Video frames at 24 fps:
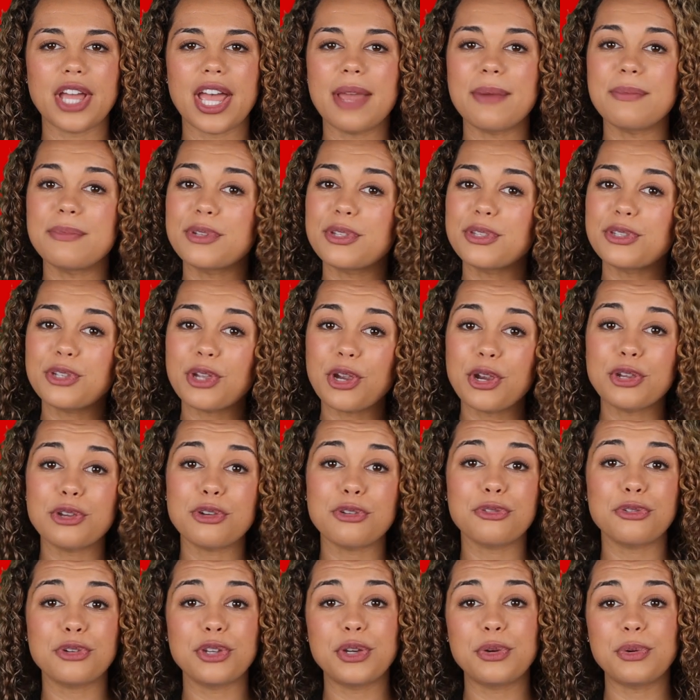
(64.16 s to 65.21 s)
Time to start
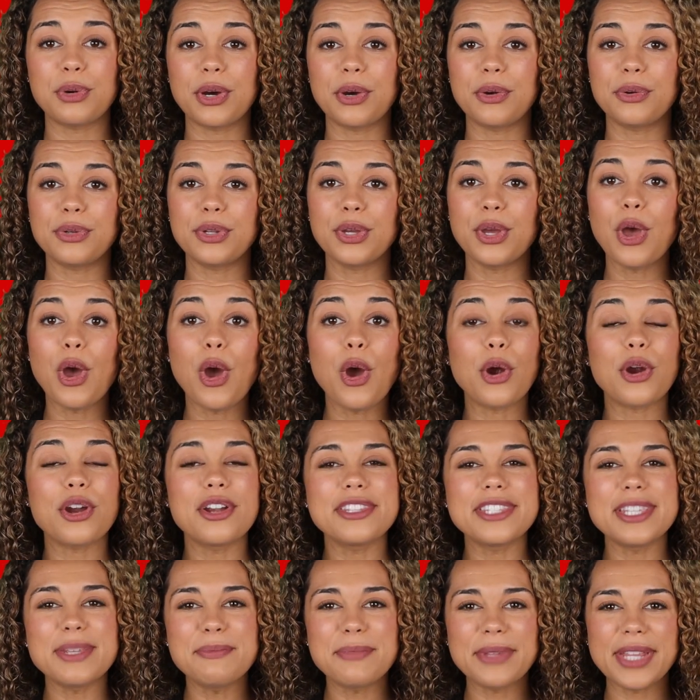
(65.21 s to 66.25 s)
your free quote,
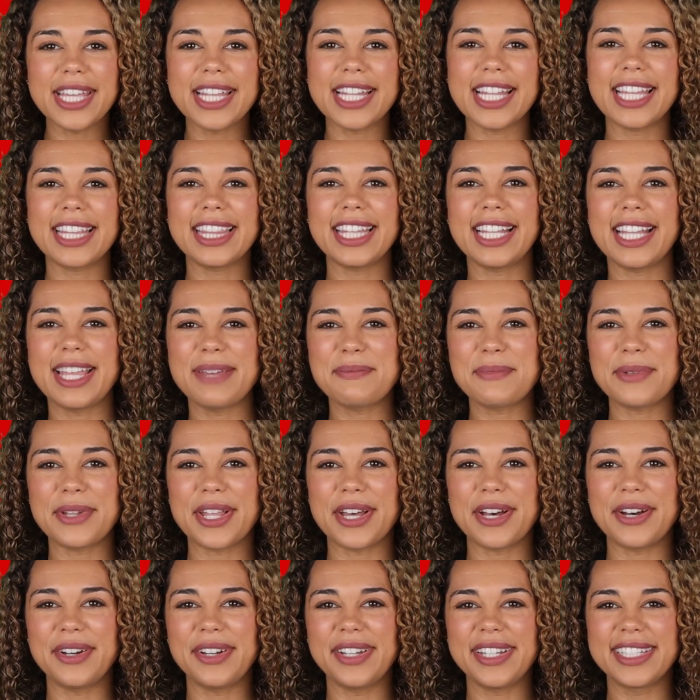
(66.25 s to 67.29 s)
or simply click the link
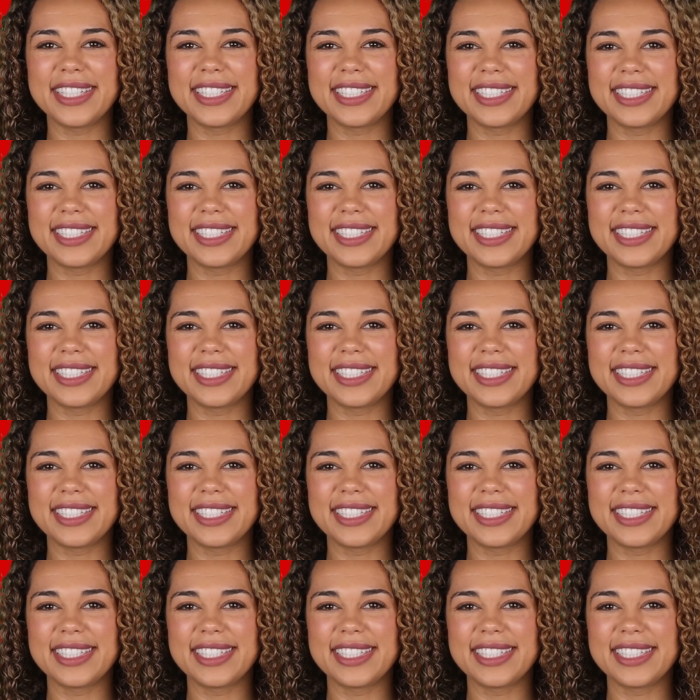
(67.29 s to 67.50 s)
below.